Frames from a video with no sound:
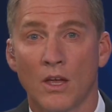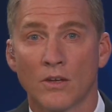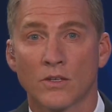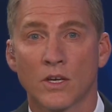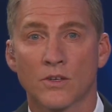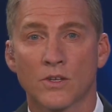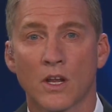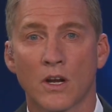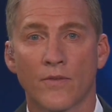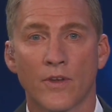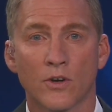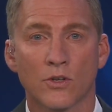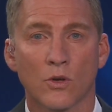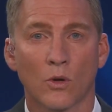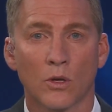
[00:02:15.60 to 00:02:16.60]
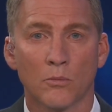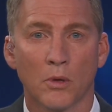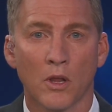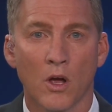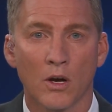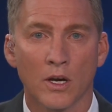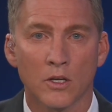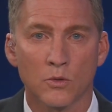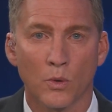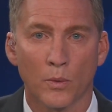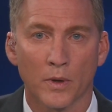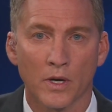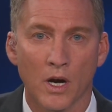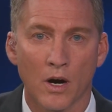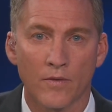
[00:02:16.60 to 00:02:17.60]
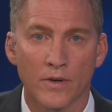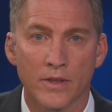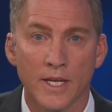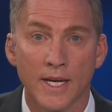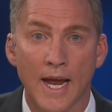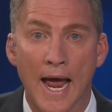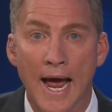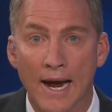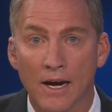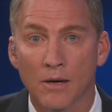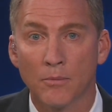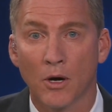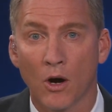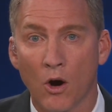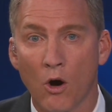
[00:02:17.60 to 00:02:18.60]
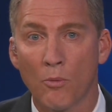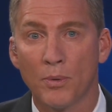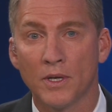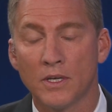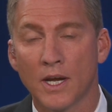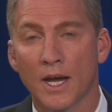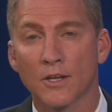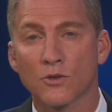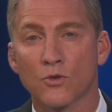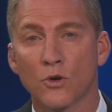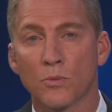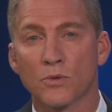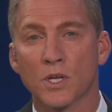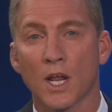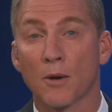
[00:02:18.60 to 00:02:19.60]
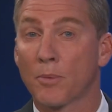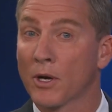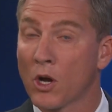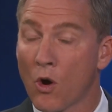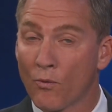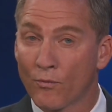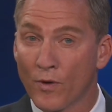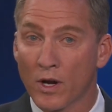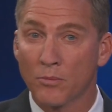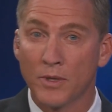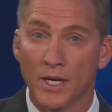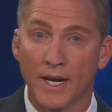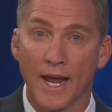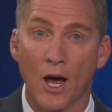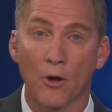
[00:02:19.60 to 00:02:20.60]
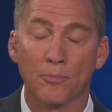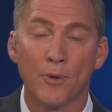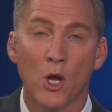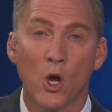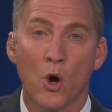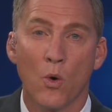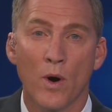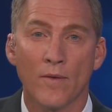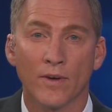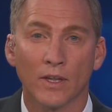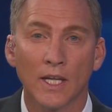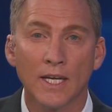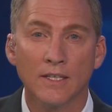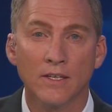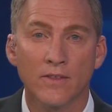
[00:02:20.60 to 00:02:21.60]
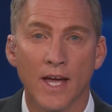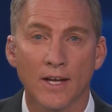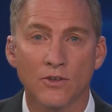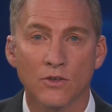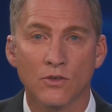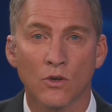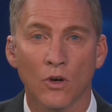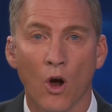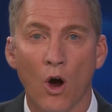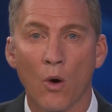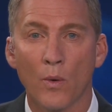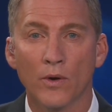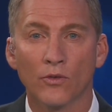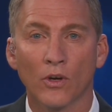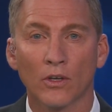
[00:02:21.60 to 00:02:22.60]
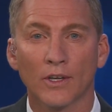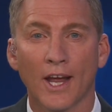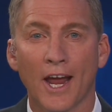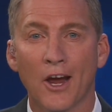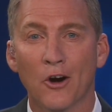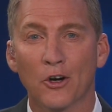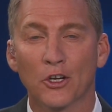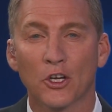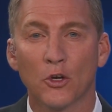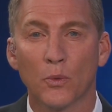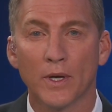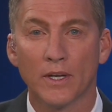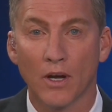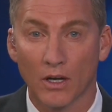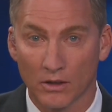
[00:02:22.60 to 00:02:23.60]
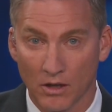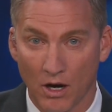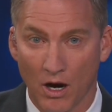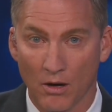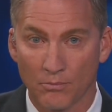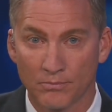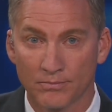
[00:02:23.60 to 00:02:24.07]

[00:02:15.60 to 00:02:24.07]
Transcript: Since none of their stolen belongings were recovered, the Acoma Hopi Dance Group set up a GoFundMe account. We have a link to that. Just go to alwaysonkrqe.com.